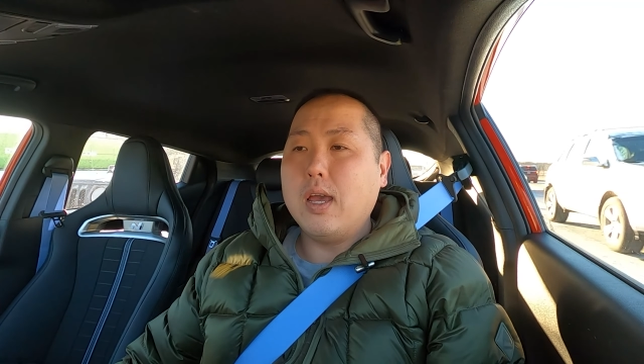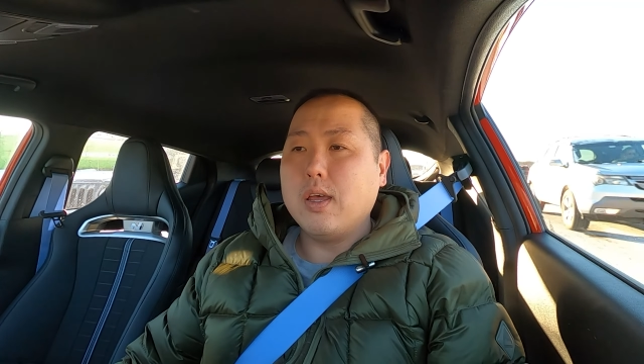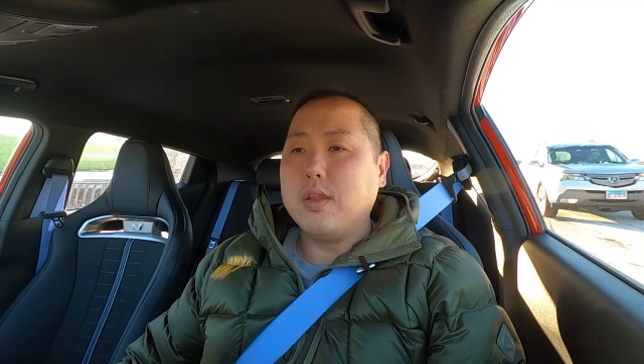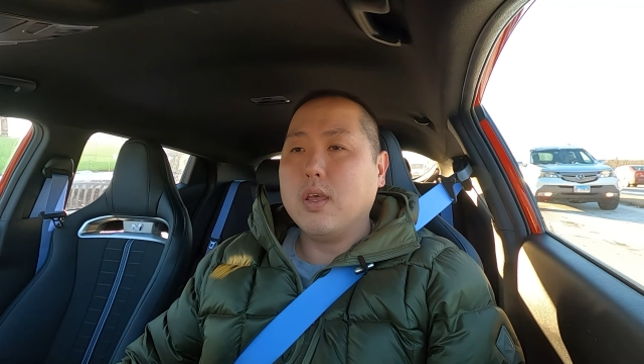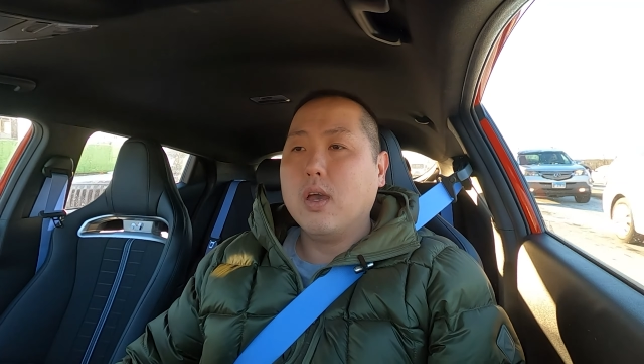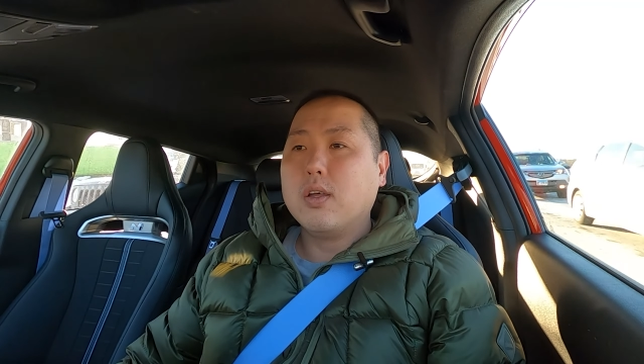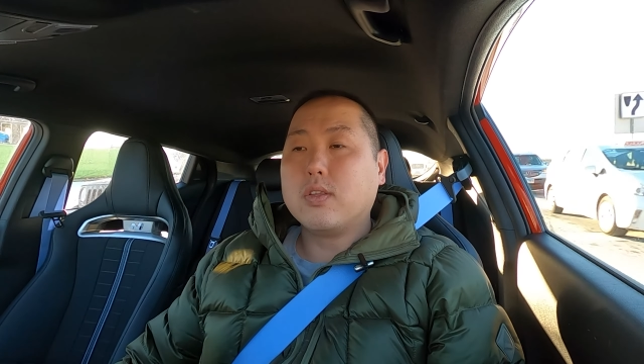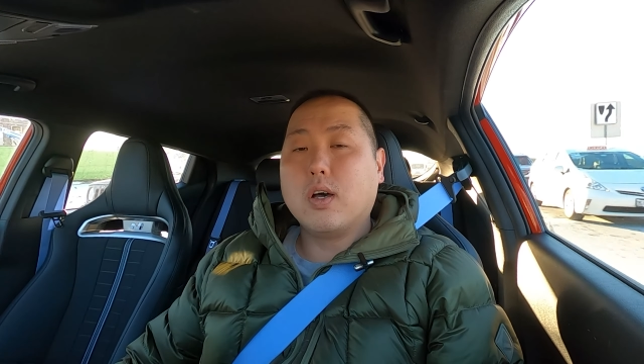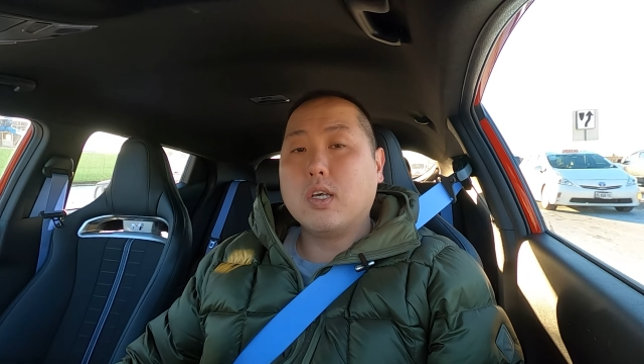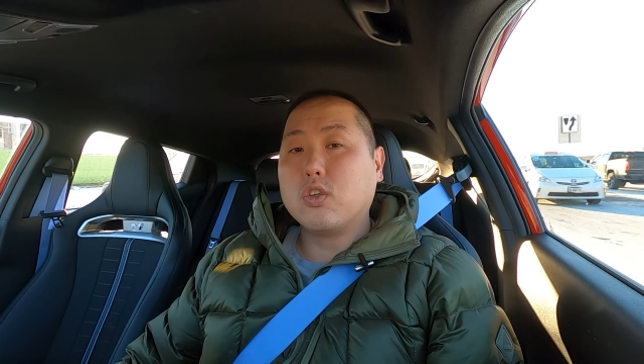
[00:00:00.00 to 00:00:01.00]
N
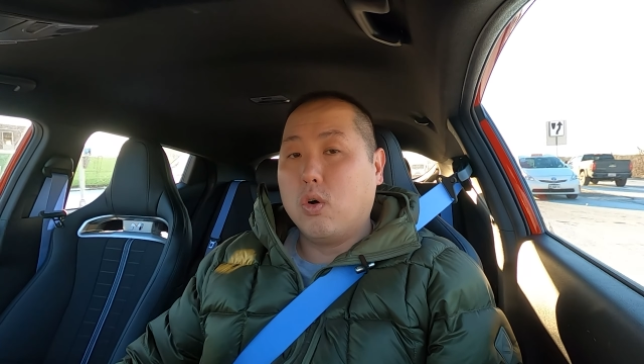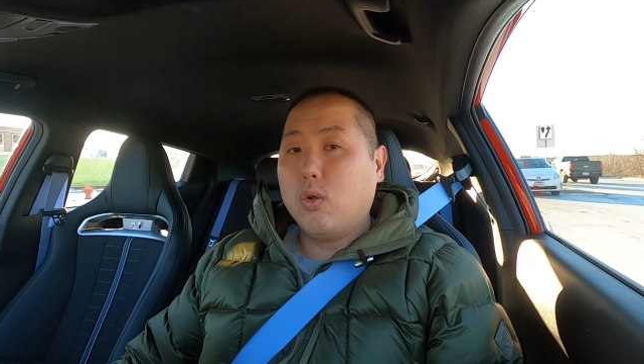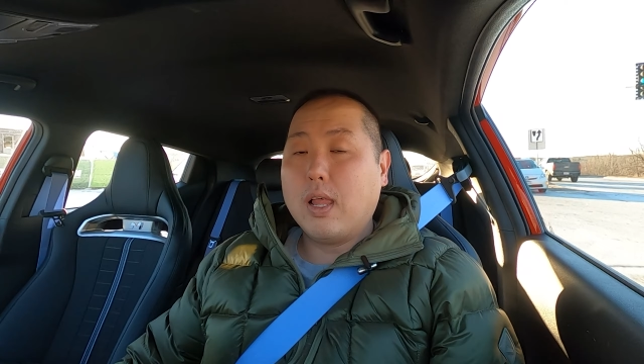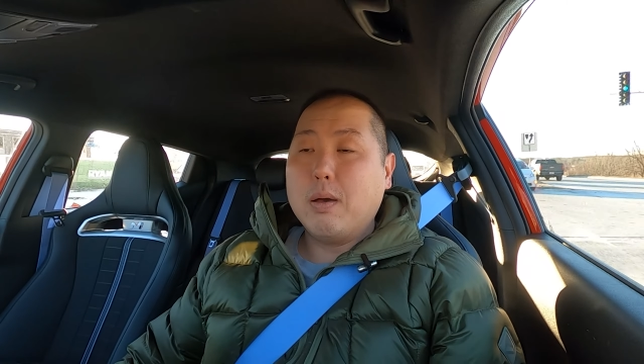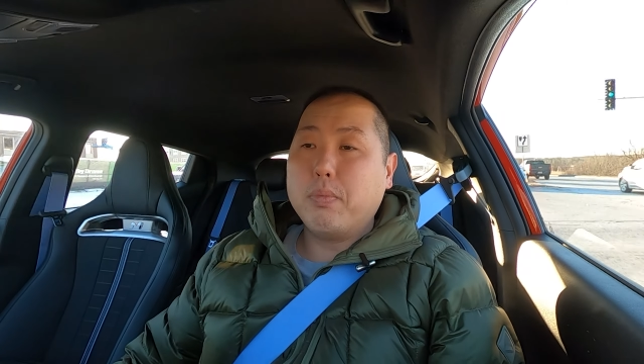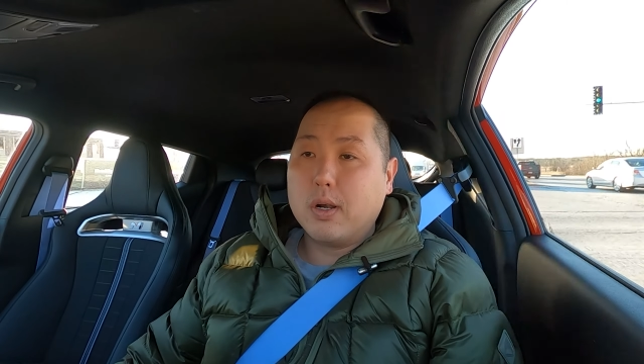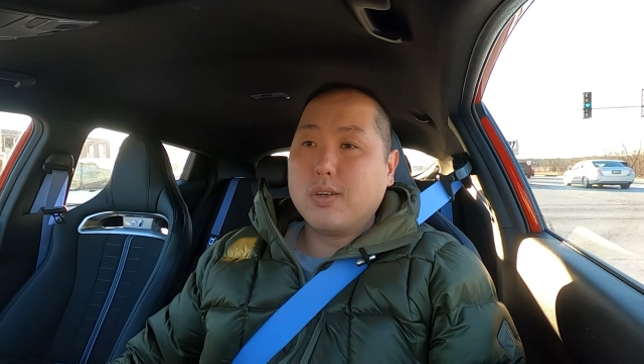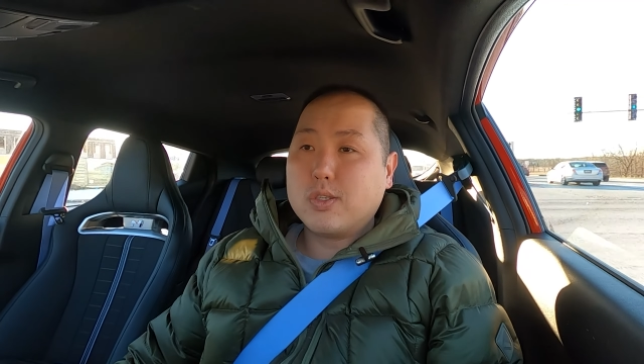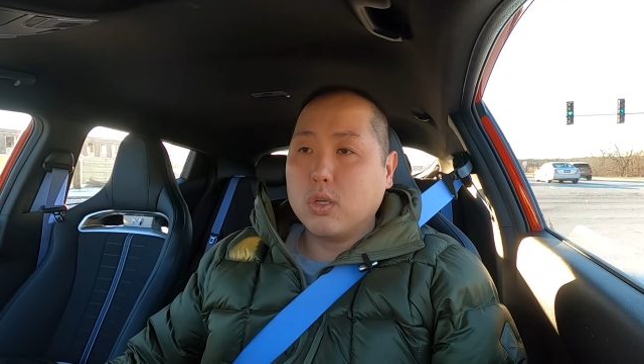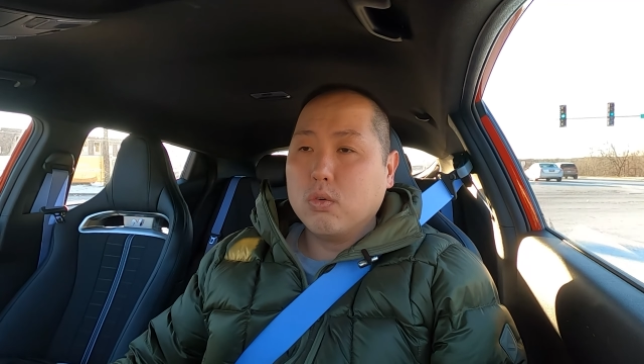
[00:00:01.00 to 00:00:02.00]
does a whole lot
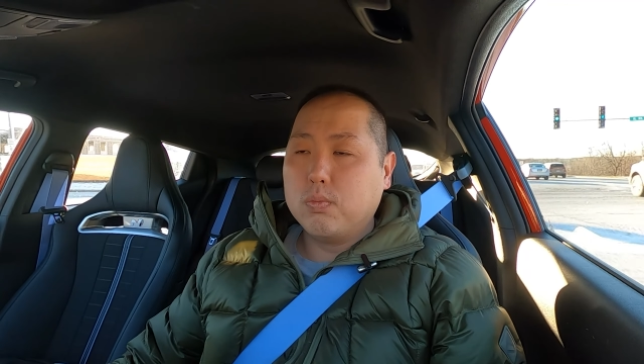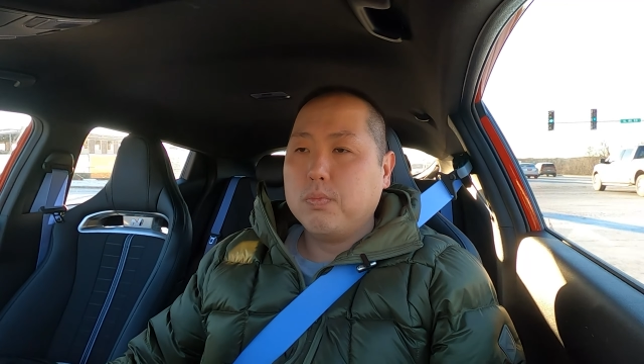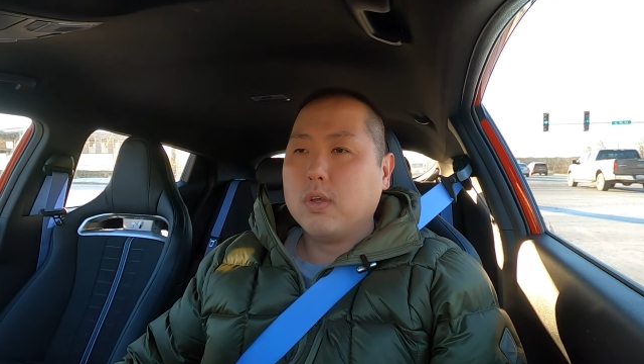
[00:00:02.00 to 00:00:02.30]
better too.